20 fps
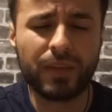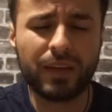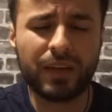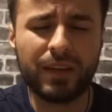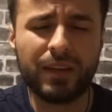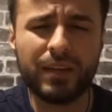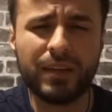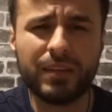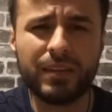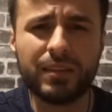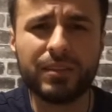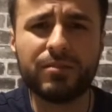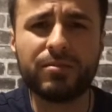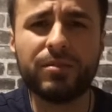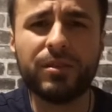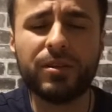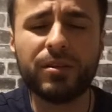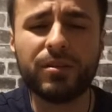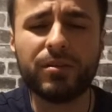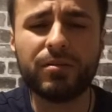kind of like this
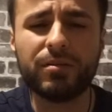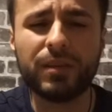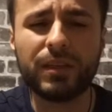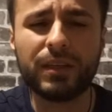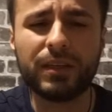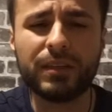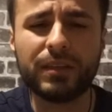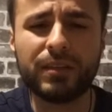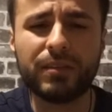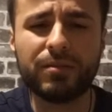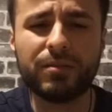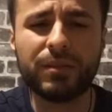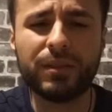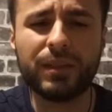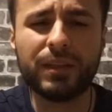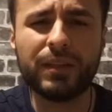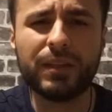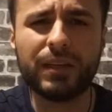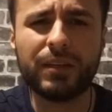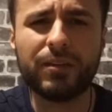fear of like
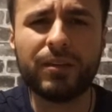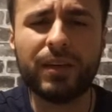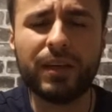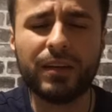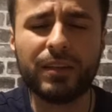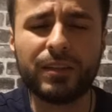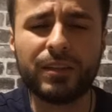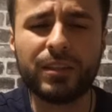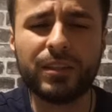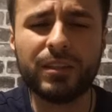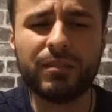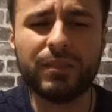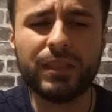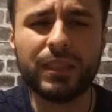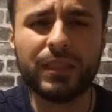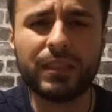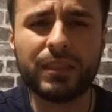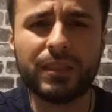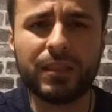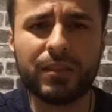feeling that you're not achieving
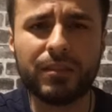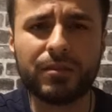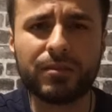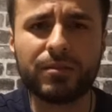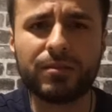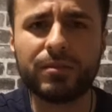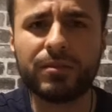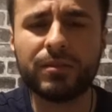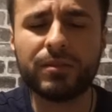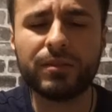enough.